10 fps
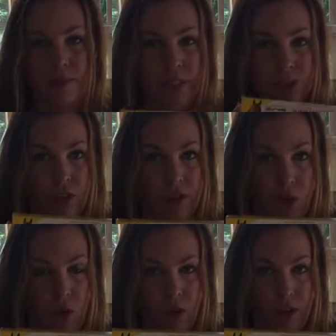picture of the
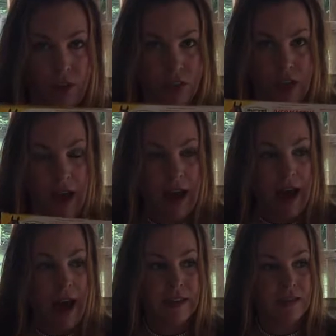horse.
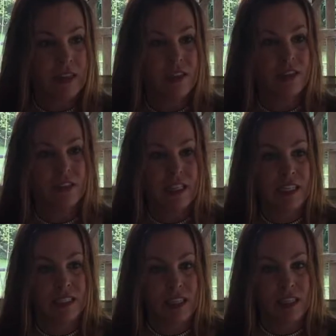I don't think there
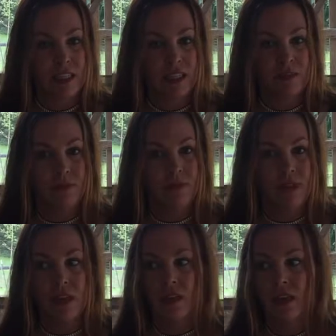is
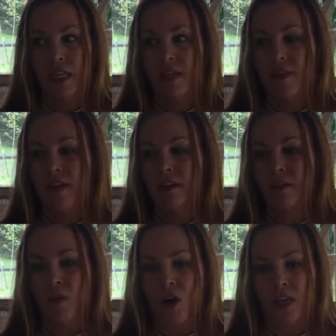anything on the
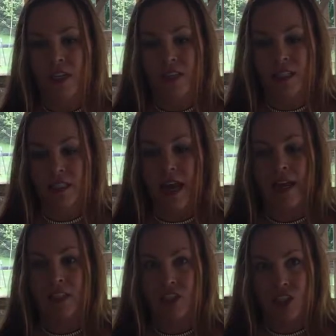market that's
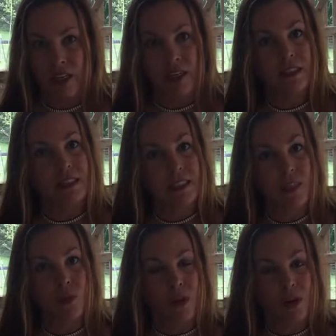a chicken
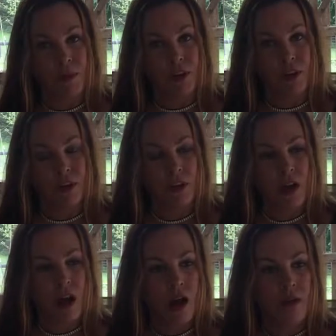dewormer.
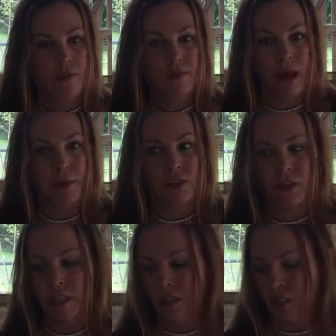Maybe there
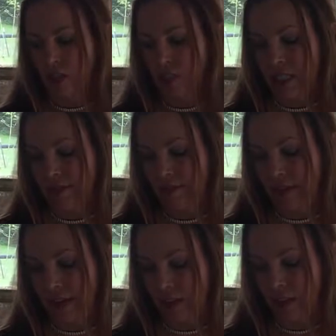is, and I just haven't
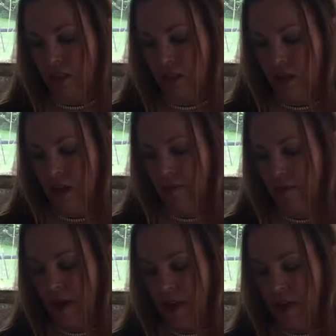found it.
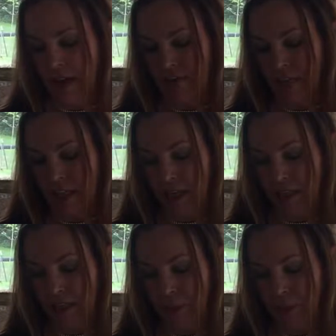But everything
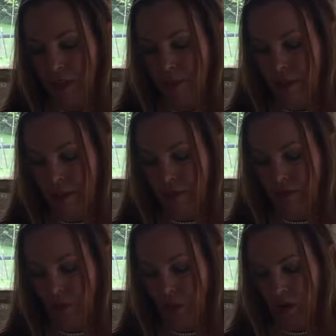is pretty much
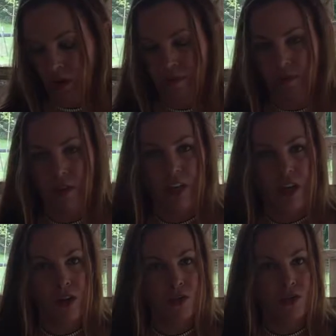for
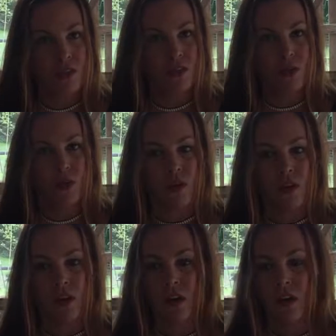goats or